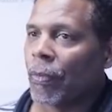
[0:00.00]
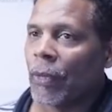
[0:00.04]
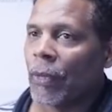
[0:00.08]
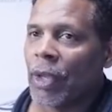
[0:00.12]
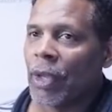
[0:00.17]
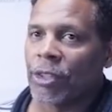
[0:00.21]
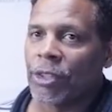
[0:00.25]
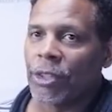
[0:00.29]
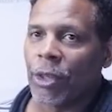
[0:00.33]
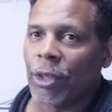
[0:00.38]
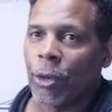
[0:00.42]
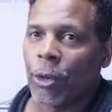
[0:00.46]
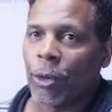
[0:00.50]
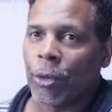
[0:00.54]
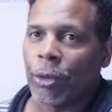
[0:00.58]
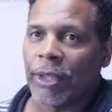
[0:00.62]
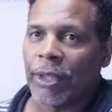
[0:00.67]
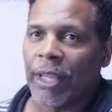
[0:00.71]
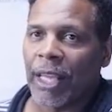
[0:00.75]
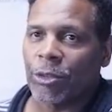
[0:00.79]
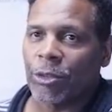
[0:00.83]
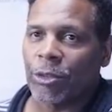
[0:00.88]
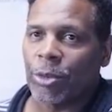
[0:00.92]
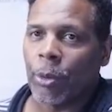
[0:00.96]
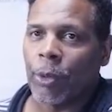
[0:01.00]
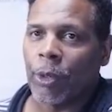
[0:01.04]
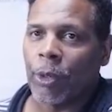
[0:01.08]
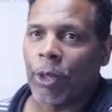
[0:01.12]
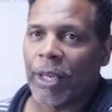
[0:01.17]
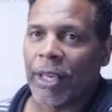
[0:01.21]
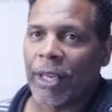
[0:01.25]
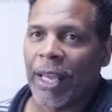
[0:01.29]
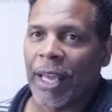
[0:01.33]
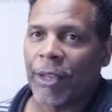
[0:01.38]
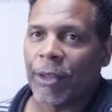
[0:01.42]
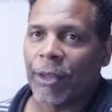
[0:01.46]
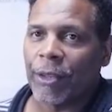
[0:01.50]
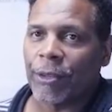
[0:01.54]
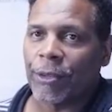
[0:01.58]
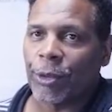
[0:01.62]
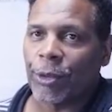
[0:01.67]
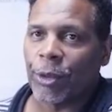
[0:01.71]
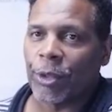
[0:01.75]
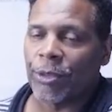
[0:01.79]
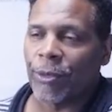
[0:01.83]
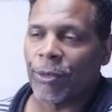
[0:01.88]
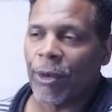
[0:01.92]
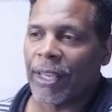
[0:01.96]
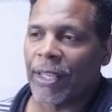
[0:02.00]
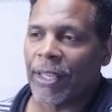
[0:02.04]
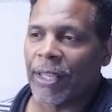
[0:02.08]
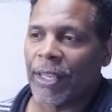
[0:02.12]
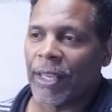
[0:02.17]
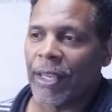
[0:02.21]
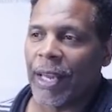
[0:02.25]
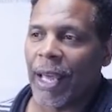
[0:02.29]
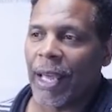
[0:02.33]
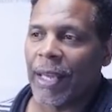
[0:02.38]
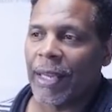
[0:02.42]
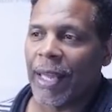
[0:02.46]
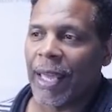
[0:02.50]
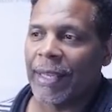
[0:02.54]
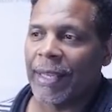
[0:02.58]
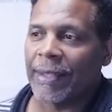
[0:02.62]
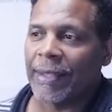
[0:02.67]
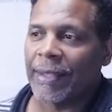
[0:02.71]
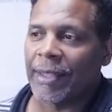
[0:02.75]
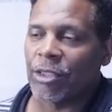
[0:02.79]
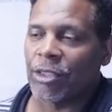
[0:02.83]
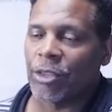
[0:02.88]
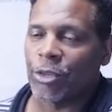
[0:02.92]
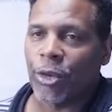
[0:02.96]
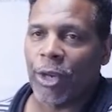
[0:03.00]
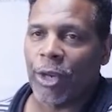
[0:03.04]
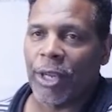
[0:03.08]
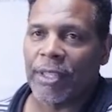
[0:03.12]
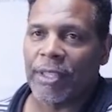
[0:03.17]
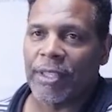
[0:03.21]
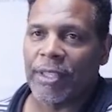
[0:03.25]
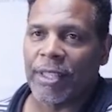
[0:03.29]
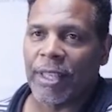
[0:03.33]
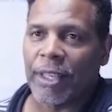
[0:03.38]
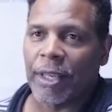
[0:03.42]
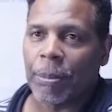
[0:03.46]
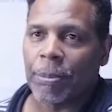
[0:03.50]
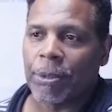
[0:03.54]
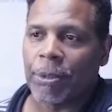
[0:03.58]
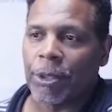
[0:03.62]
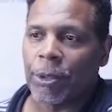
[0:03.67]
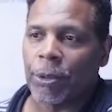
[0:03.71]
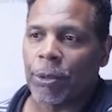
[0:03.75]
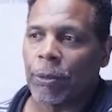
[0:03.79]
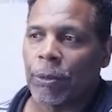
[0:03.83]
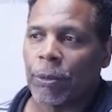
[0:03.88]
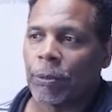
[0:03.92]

So that's what we're looking at, Swiss franc yen. I like this trade setup too.